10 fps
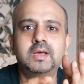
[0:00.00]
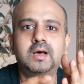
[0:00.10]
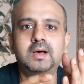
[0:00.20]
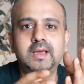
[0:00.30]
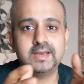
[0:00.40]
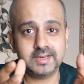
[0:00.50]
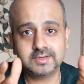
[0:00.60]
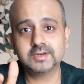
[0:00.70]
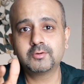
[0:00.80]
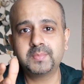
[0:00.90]
and
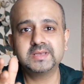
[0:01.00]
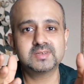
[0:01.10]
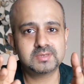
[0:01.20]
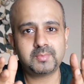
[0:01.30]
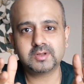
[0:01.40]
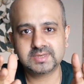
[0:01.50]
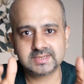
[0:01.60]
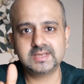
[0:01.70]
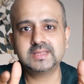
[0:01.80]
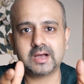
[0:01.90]
Indian rupees it's about
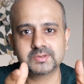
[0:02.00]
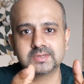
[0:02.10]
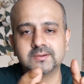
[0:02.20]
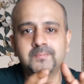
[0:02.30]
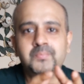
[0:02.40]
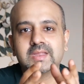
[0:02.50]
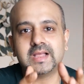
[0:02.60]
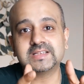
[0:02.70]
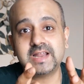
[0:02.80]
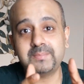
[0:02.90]
16,000.
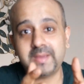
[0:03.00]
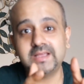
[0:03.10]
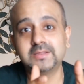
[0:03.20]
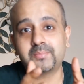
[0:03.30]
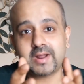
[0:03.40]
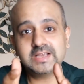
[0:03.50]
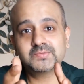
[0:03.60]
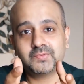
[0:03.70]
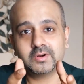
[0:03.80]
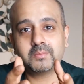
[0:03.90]
That's like paying the price
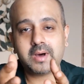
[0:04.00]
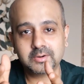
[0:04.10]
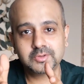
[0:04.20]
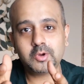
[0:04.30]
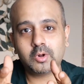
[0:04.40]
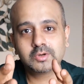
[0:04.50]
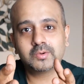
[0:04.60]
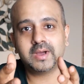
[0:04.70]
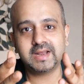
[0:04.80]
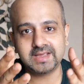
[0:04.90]
for a Maruti
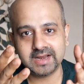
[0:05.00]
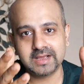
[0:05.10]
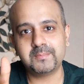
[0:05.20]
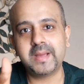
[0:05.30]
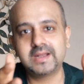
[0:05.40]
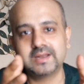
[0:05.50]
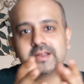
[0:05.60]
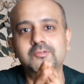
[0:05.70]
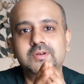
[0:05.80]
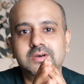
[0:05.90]
Alto and getting a Bentley
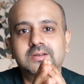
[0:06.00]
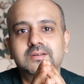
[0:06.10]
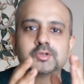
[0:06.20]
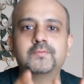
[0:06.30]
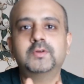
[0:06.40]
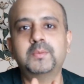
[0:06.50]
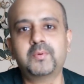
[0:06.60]
in return. So for the